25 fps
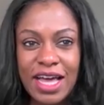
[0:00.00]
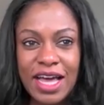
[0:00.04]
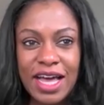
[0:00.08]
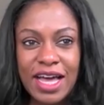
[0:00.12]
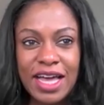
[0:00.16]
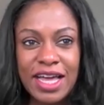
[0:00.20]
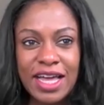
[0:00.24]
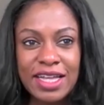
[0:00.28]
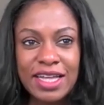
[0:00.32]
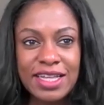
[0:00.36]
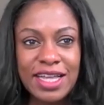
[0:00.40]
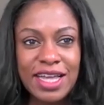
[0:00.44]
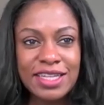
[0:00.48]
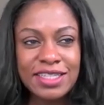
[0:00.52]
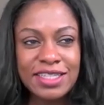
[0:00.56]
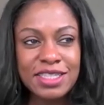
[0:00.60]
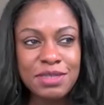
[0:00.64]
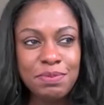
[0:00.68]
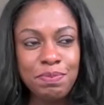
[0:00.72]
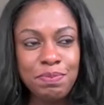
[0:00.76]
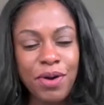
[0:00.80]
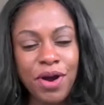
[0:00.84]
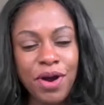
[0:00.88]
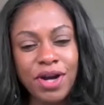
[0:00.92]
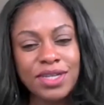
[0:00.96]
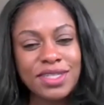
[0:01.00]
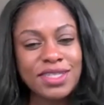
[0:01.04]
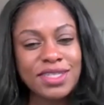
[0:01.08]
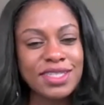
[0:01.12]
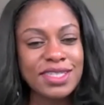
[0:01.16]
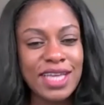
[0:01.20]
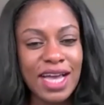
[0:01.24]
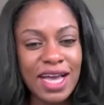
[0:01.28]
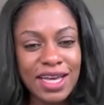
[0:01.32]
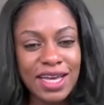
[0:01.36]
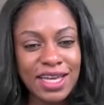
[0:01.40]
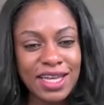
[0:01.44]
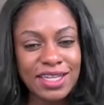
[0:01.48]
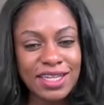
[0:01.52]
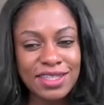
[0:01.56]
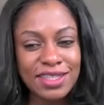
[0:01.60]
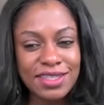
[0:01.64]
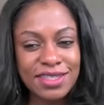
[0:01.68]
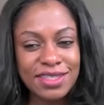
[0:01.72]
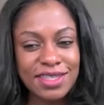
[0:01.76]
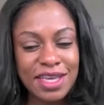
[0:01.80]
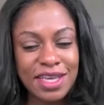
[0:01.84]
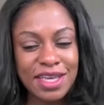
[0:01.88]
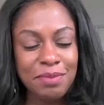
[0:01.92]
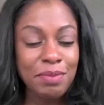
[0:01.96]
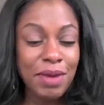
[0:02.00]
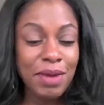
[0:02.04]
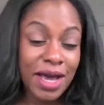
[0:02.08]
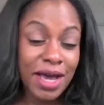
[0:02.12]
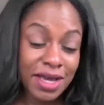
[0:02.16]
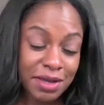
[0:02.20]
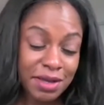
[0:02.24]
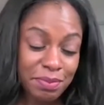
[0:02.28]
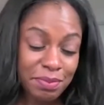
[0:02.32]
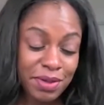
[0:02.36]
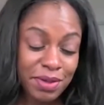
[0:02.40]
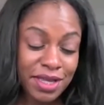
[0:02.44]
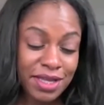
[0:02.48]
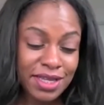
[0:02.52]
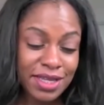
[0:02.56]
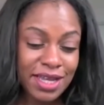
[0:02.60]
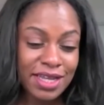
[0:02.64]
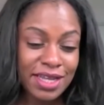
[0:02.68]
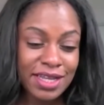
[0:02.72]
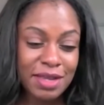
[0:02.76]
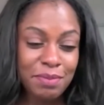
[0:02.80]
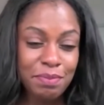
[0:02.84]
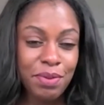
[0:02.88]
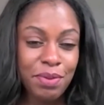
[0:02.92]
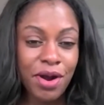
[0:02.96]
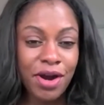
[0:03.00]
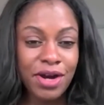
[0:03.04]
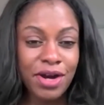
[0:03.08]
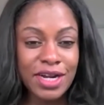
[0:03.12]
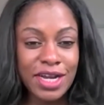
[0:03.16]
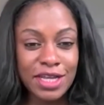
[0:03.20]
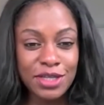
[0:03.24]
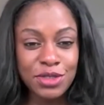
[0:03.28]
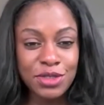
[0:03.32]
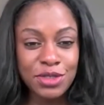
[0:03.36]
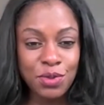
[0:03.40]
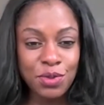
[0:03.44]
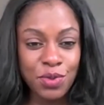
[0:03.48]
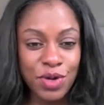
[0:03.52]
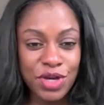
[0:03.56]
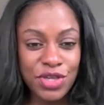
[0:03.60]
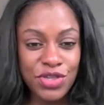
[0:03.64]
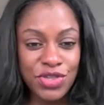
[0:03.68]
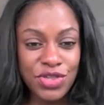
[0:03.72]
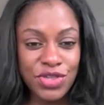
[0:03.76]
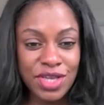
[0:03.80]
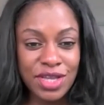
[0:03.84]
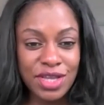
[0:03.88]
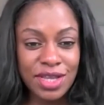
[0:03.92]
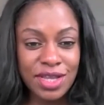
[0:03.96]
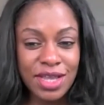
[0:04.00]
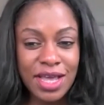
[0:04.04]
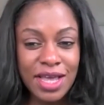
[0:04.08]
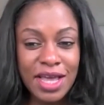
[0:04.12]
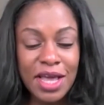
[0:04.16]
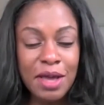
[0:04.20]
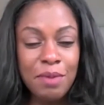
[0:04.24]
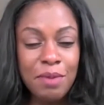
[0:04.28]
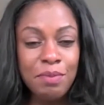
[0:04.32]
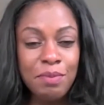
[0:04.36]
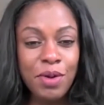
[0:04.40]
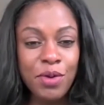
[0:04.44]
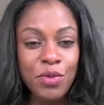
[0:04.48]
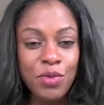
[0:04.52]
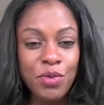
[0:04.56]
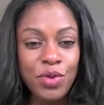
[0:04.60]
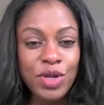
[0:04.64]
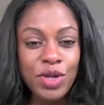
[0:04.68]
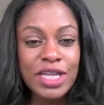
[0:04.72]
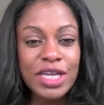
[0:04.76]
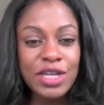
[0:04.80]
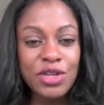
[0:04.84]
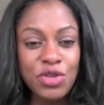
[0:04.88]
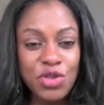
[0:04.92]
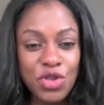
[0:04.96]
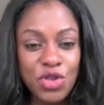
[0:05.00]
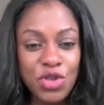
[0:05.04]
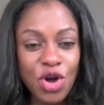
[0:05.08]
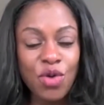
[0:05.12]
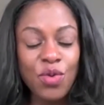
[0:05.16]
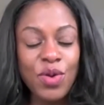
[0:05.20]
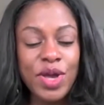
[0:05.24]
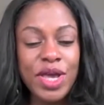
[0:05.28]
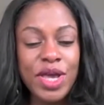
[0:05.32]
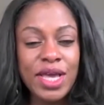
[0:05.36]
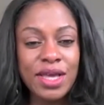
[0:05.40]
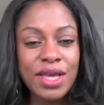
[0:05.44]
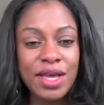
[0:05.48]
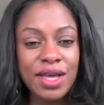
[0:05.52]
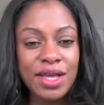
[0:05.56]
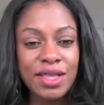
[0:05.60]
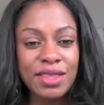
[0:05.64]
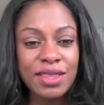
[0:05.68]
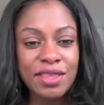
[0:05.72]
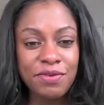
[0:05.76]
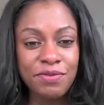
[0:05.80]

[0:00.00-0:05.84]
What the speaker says: it's part science, in my opinion, part intuition, but really knowing the